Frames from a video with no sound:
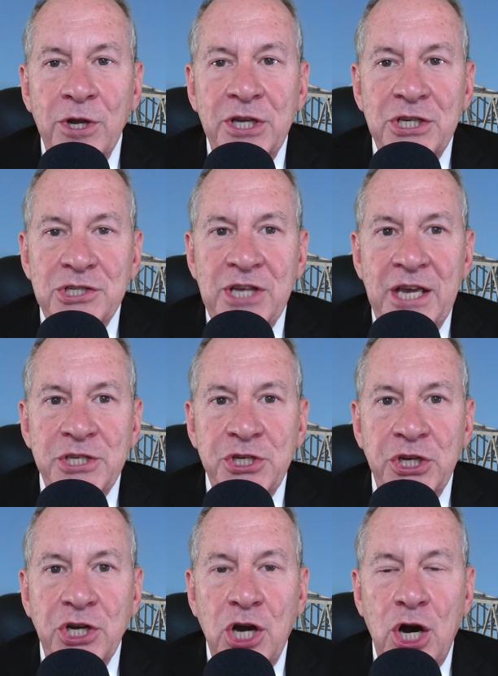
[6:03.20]

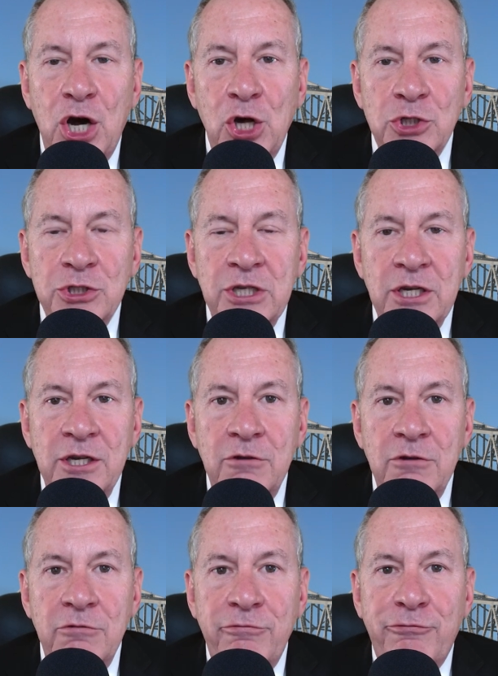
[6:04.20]
organization called
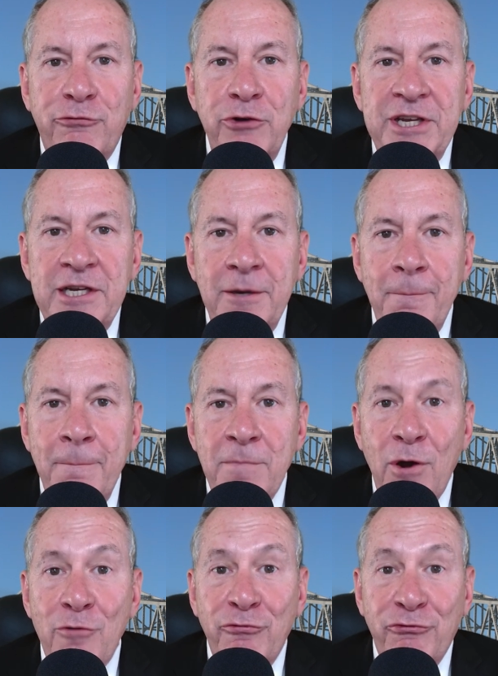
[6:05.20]

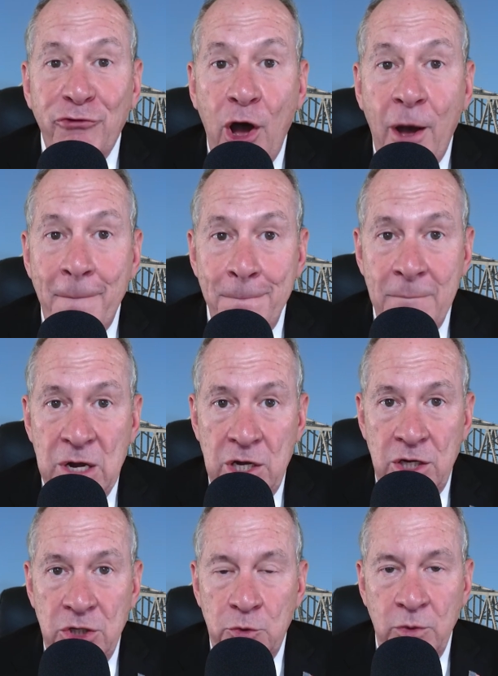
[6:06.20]
Freedom
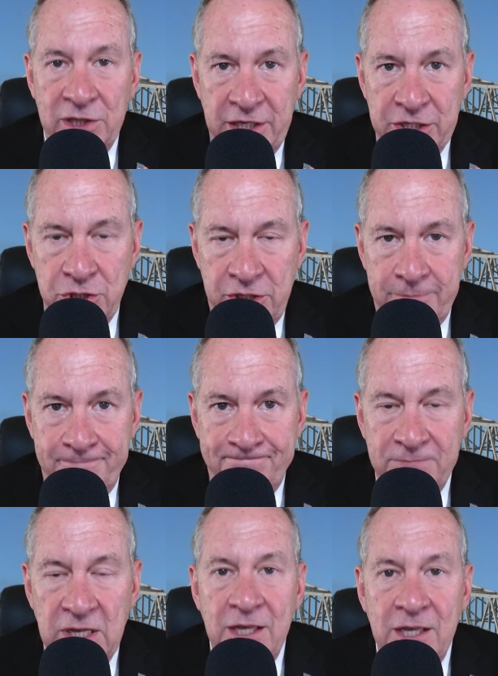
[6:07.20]
From Religion.
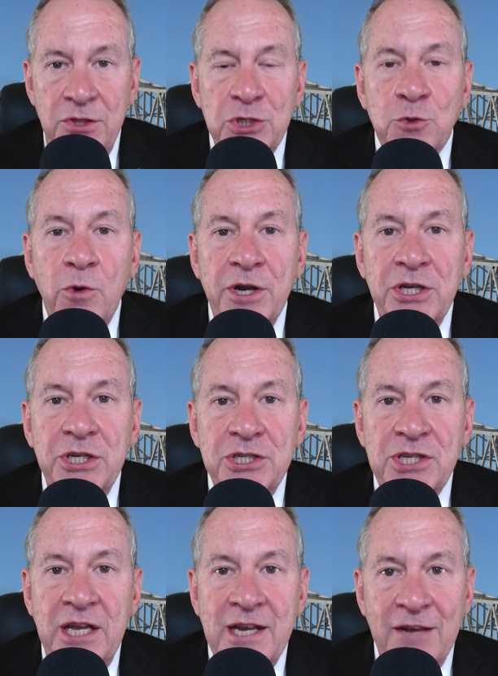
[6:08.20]
And this
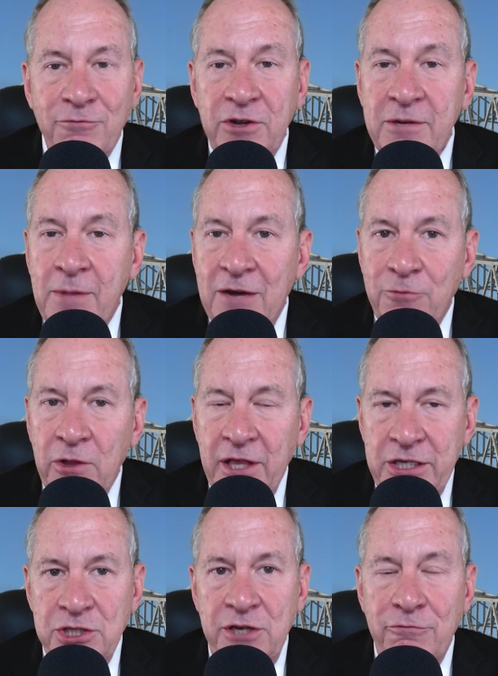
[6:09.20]
organization, not Freedom of
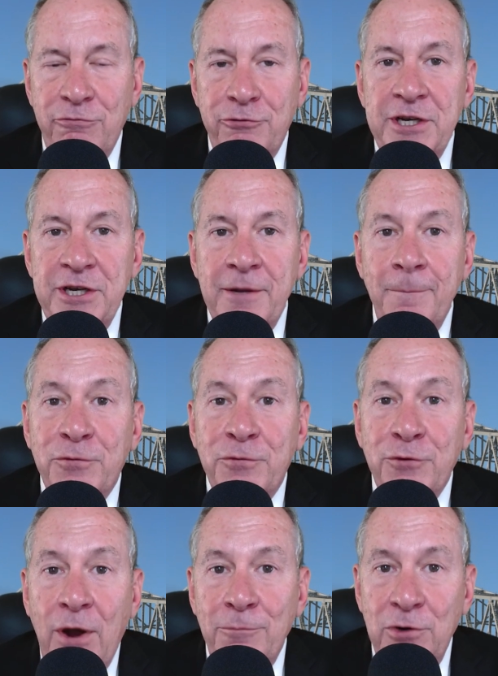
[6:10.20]
Religion,
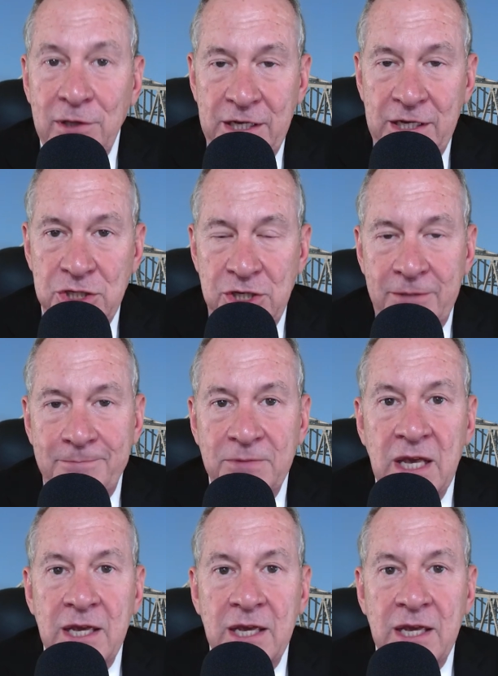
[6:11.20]
Freedom From Religion.